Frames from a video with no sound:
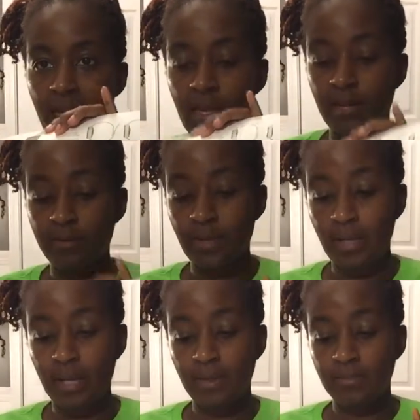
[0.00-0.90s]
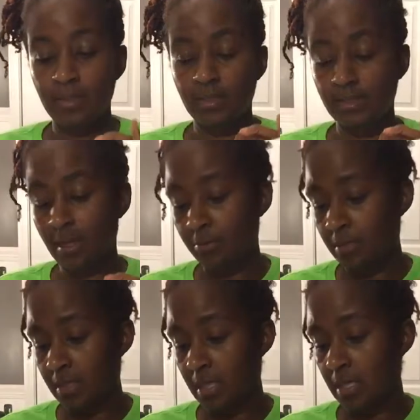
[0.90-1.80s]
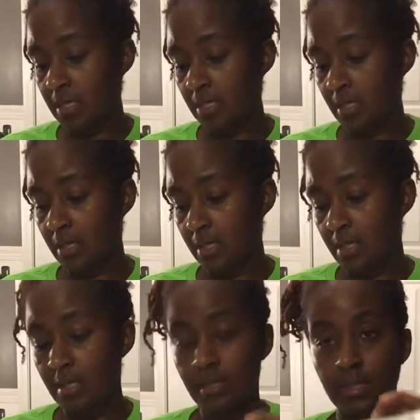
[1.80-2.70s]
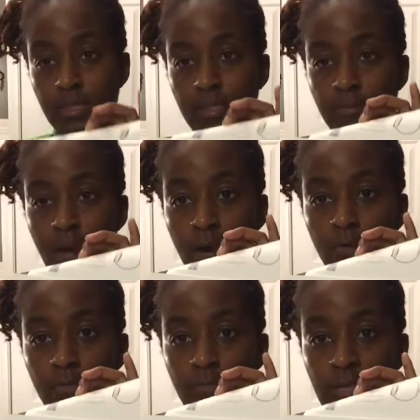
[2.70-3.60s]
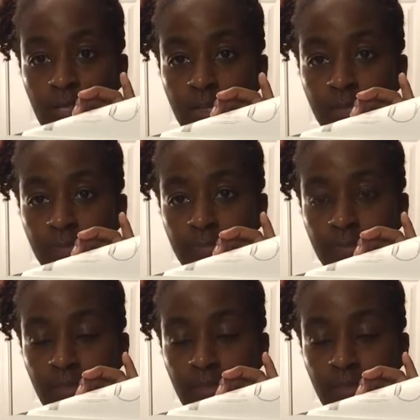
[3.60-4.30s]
And I'm glad because I would need the small medium.